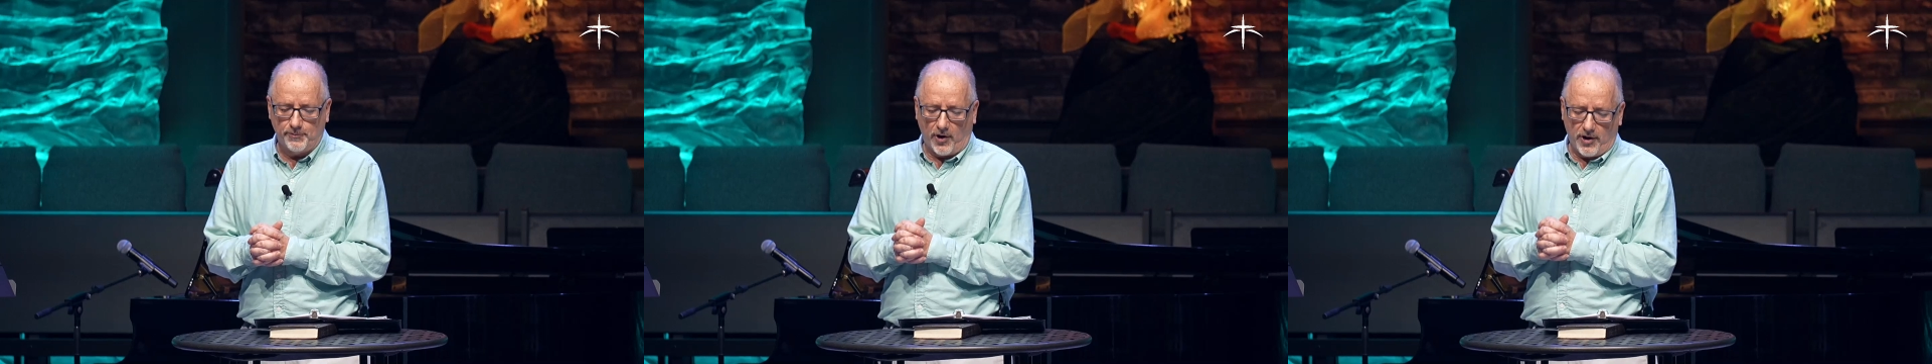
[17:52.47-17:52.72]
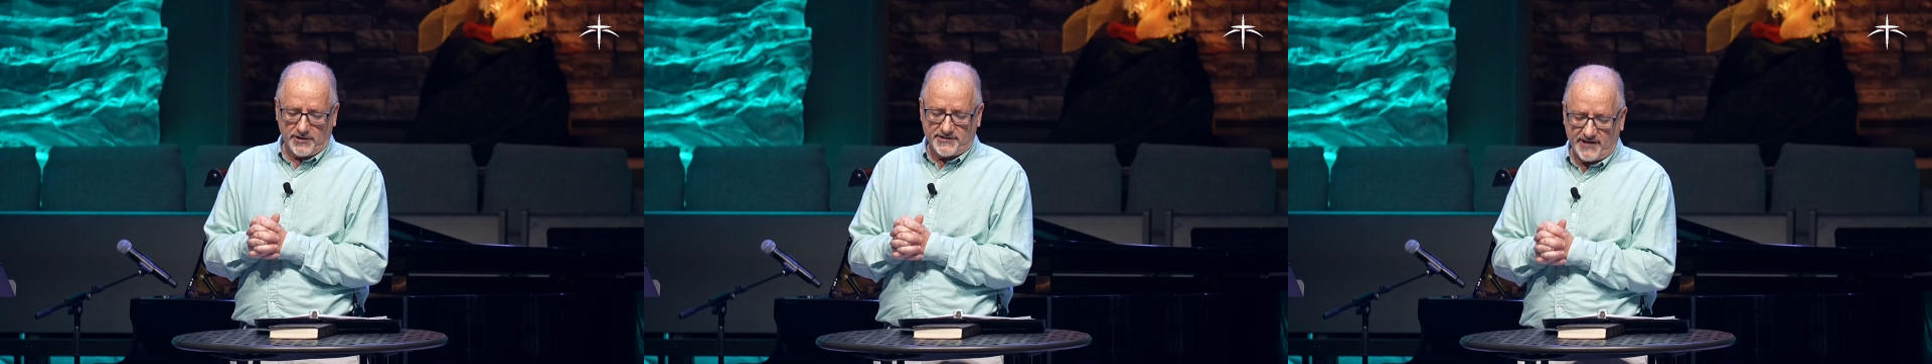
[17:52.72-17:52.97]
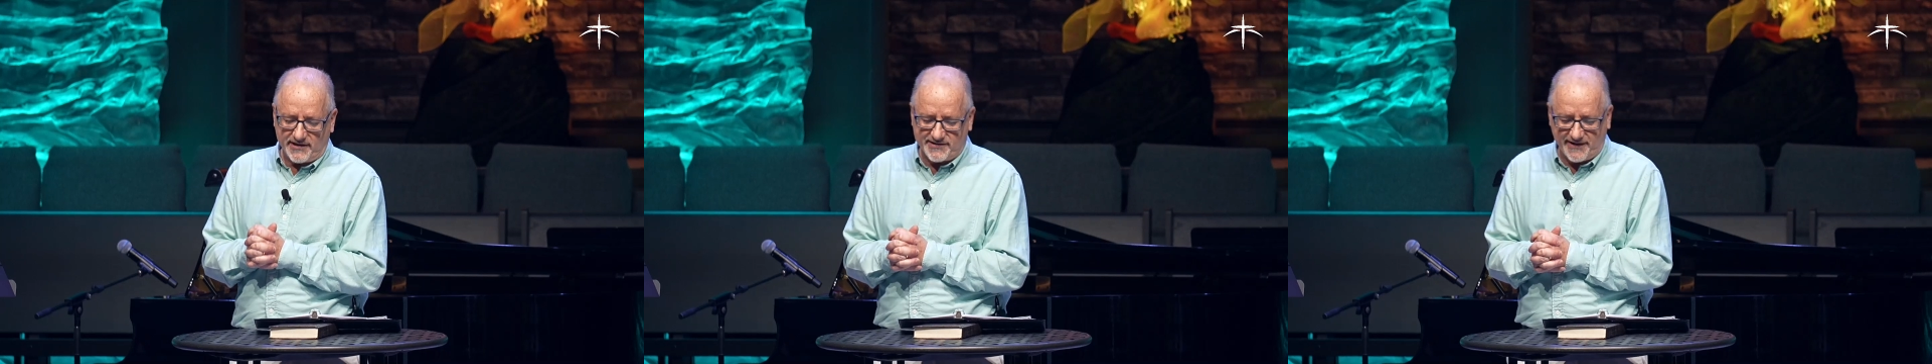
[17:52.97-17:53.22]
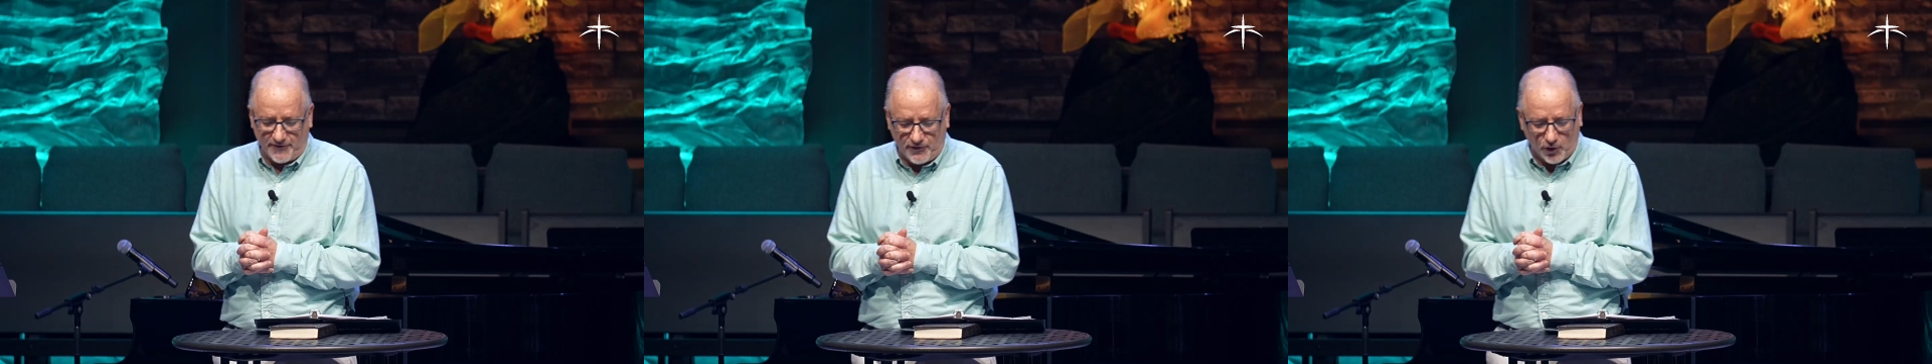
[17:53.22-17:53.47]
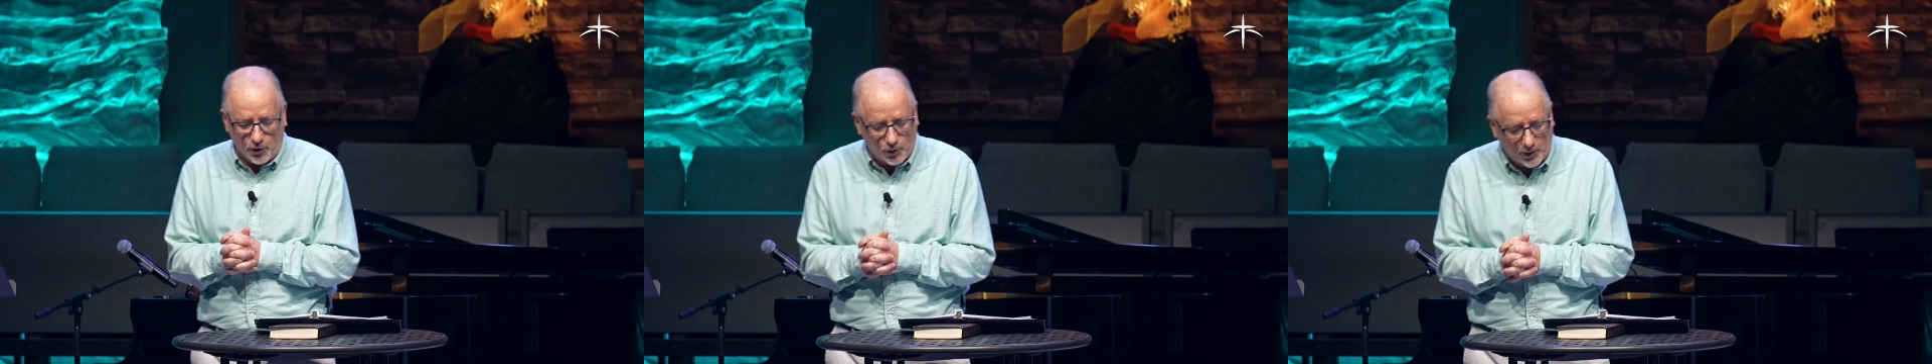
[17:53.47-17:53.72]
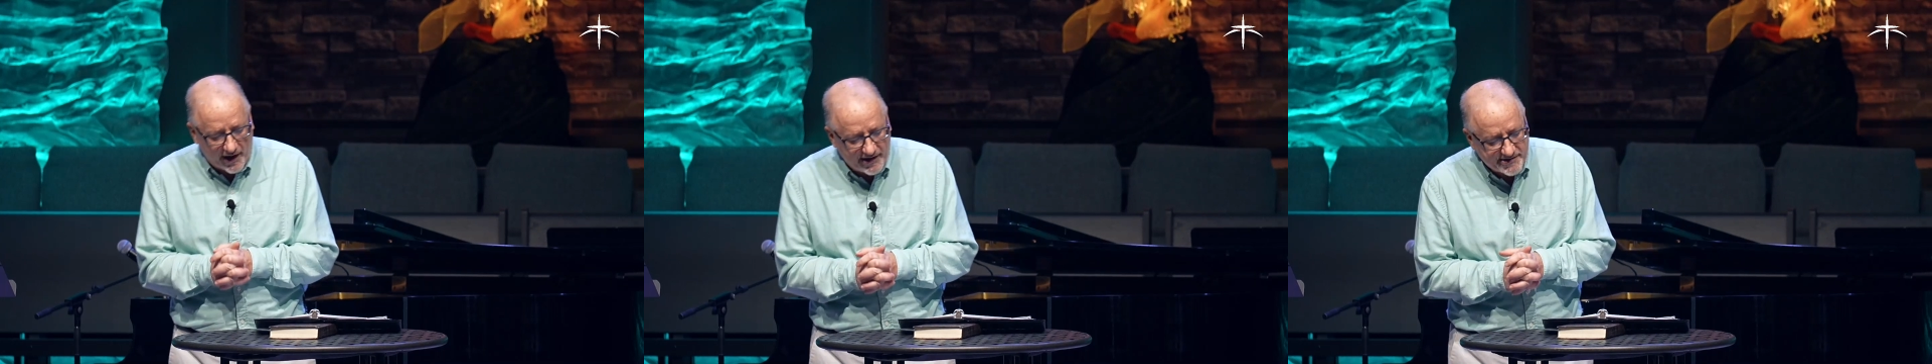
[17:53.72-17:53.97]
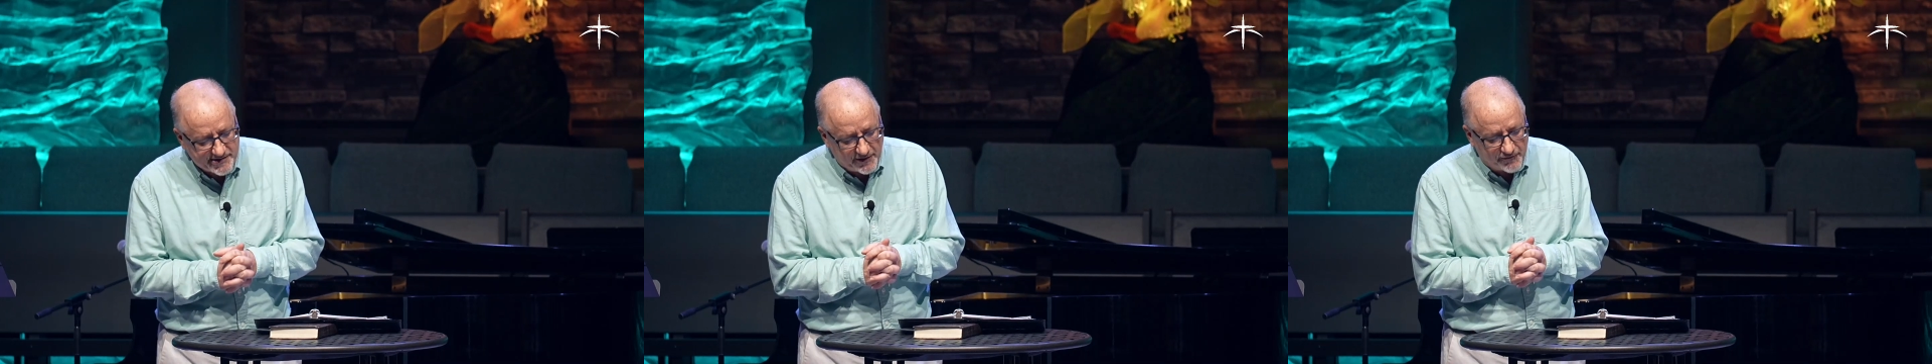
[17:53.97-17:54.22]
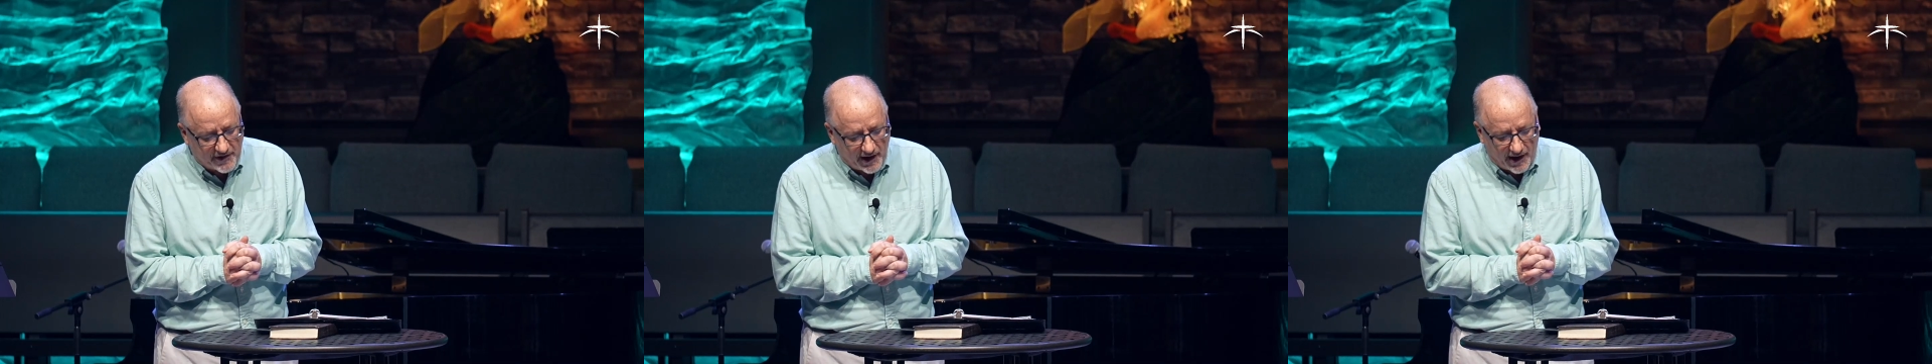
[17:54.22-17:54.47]
Paul says that the grace
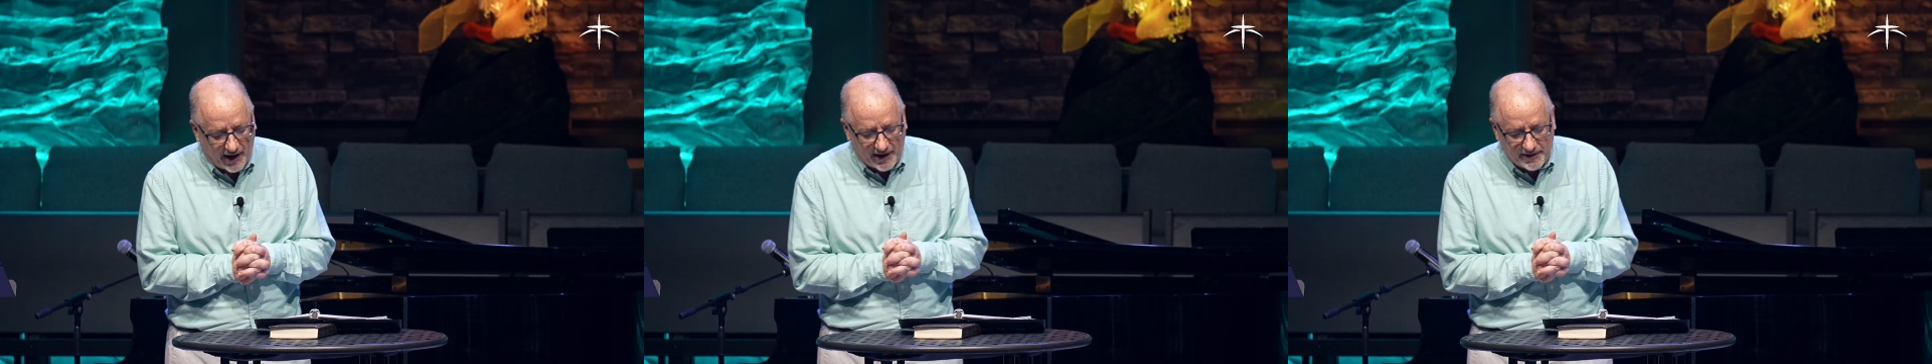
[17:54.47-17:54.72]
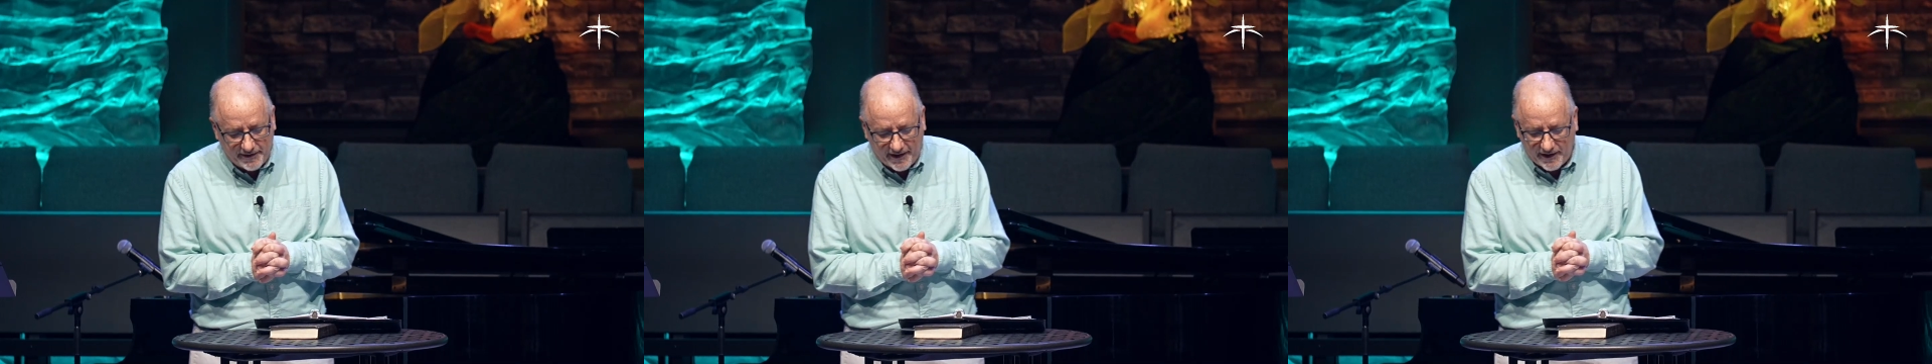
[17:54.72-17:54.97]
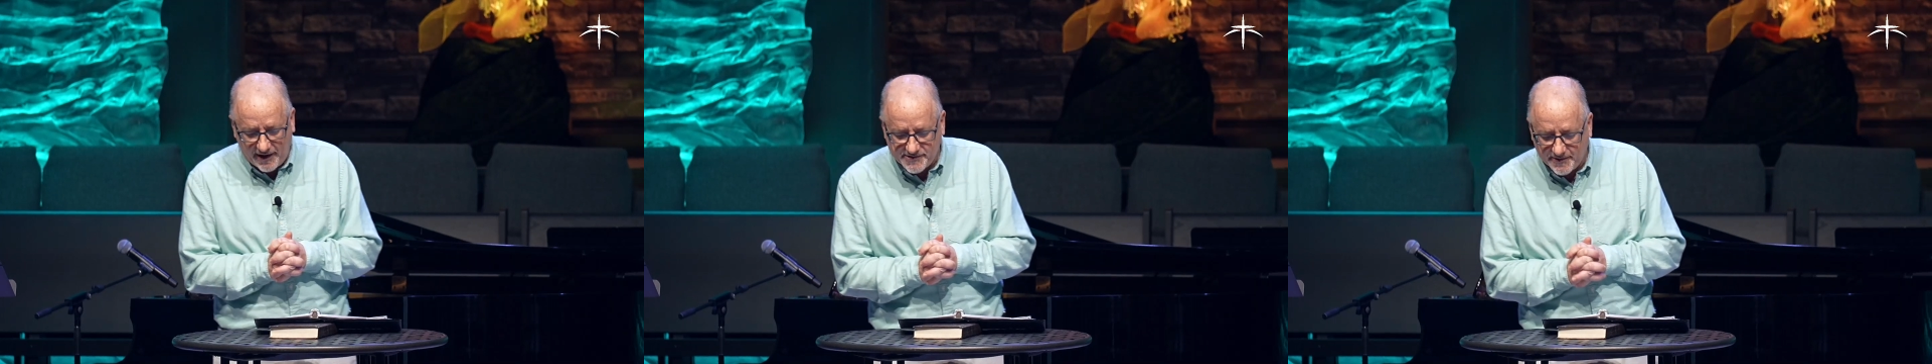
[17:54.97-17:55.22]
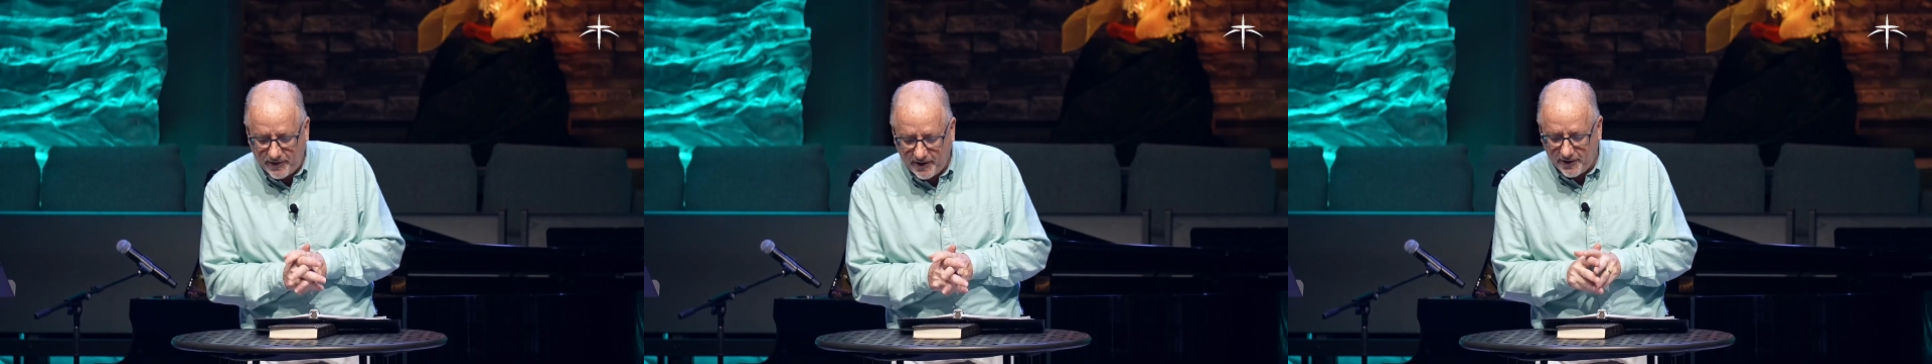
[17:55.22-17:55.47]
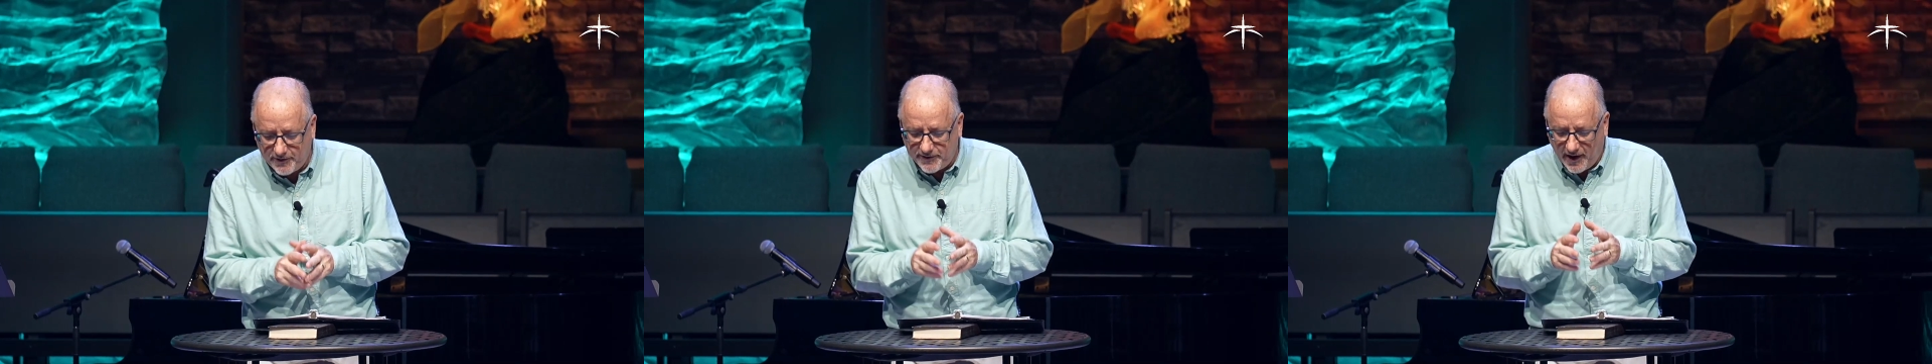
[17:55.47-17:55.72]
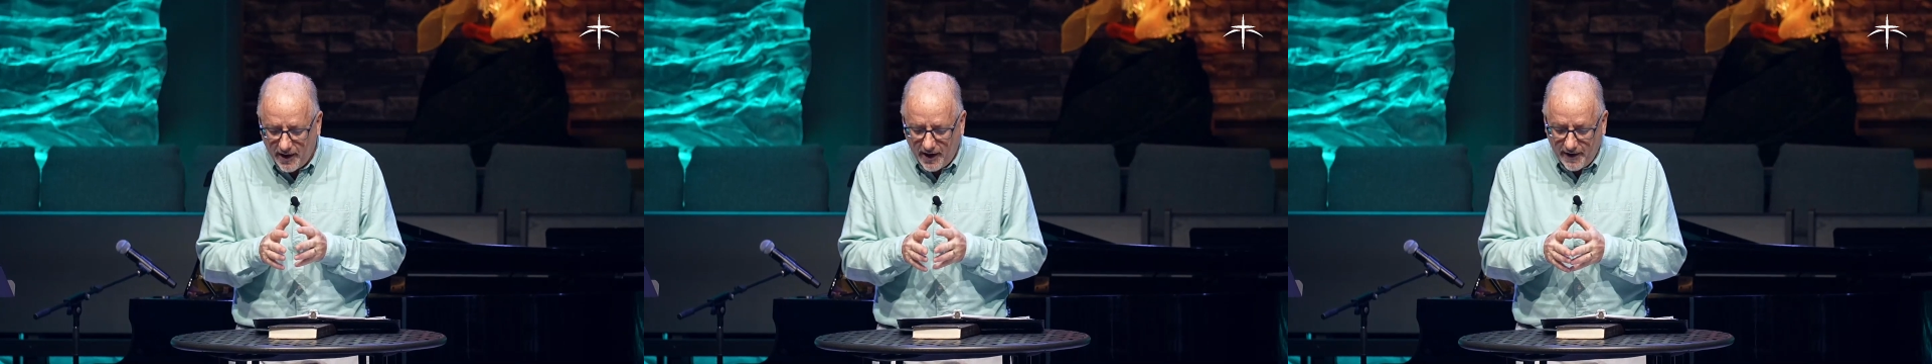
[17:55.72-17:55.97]
of God that has appeared,